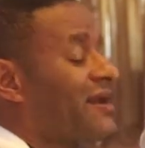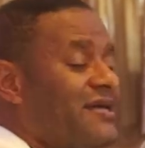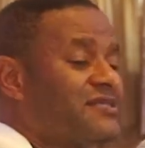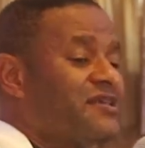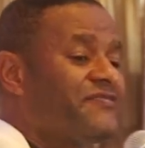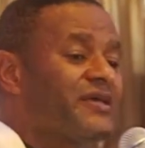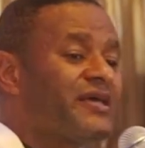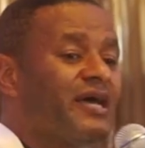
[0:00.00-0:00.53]

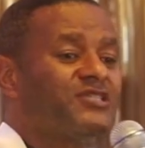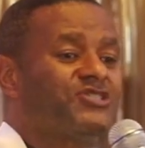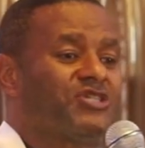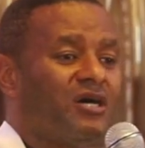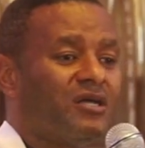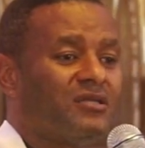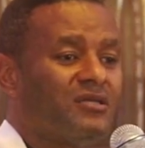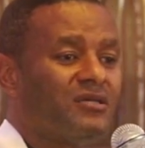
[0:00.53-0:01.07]

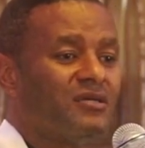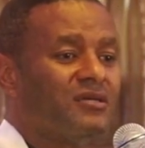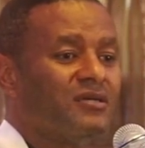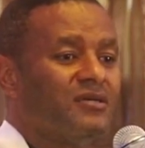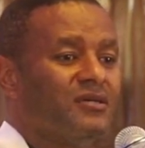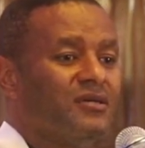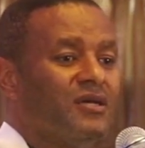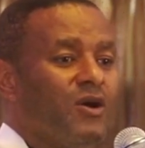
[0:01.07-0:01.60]
gratification.
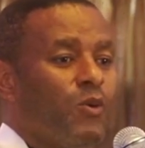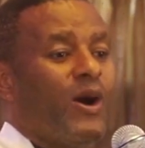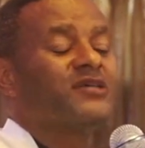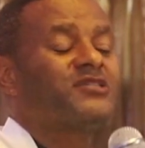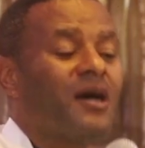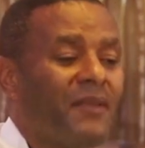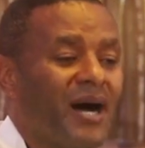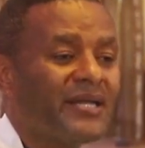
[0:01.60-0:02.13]
When
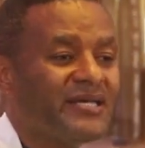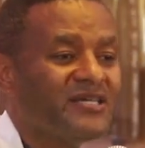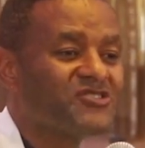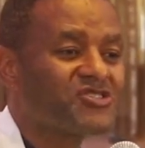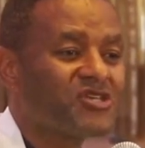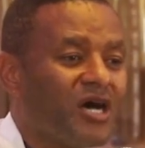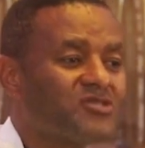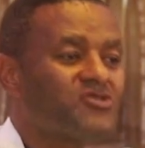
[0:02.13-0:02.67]
somebody
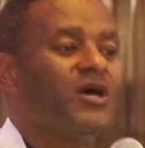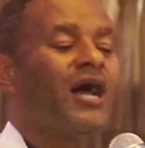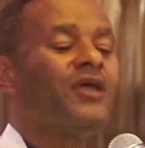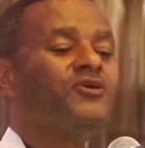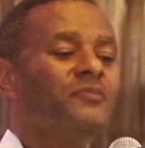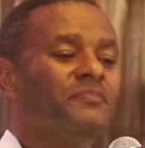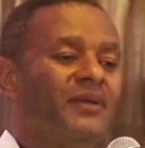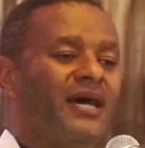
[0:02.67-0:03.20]
insults you
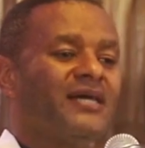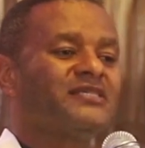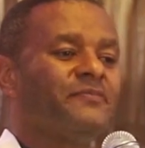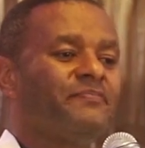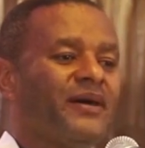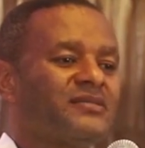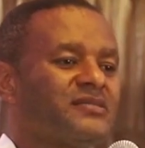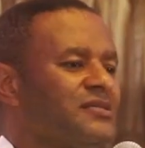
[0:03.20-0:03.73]
and you bless the
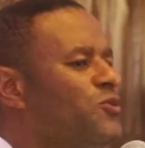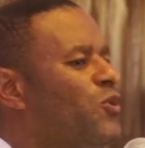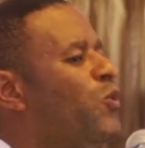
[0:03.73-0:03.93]
person,